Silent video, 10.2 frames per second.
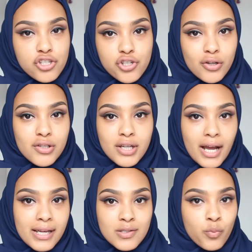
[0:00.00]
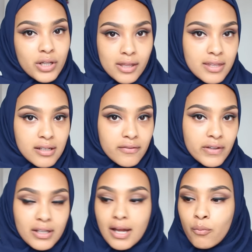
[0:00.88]
to show you guys what I think of
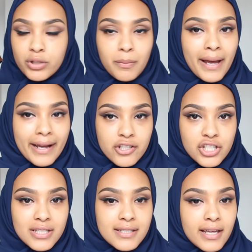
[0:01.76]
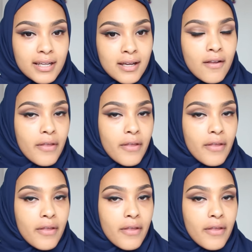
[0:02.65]
it, what the packaging is like,